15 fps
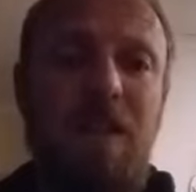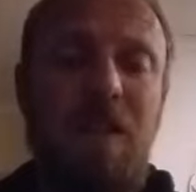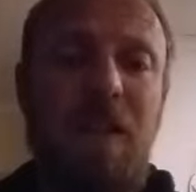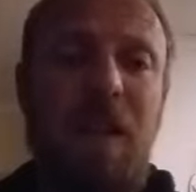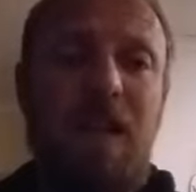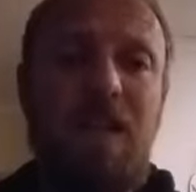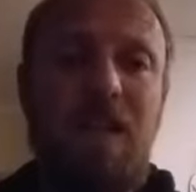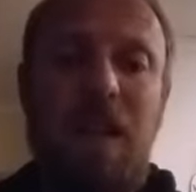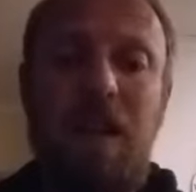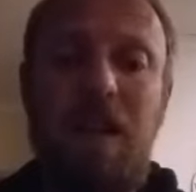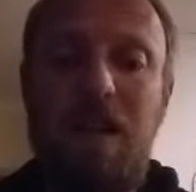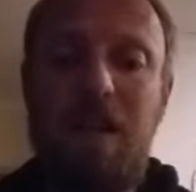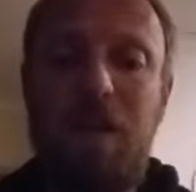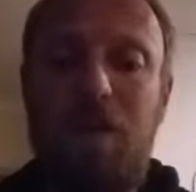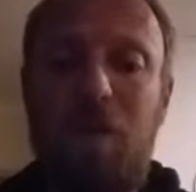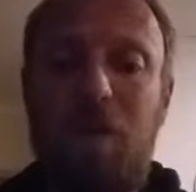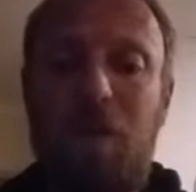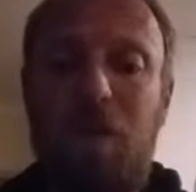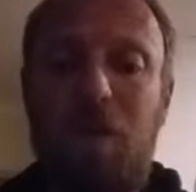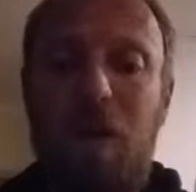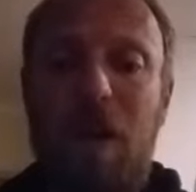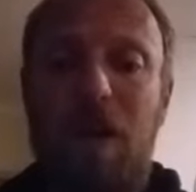So that's our list for
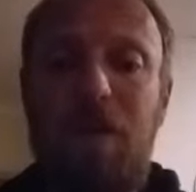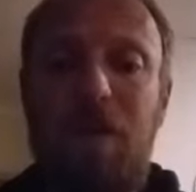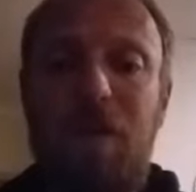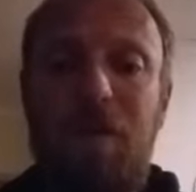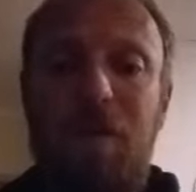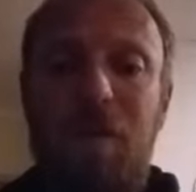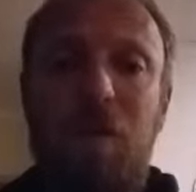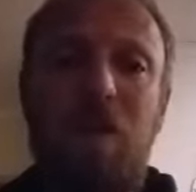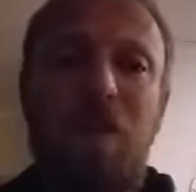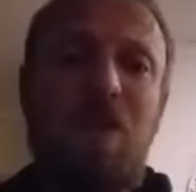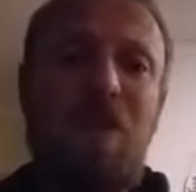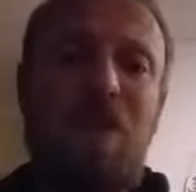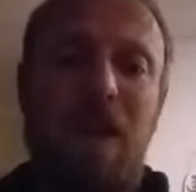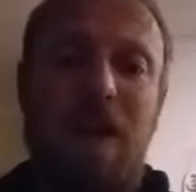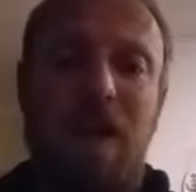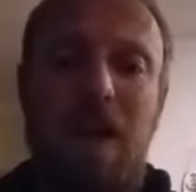forever foods: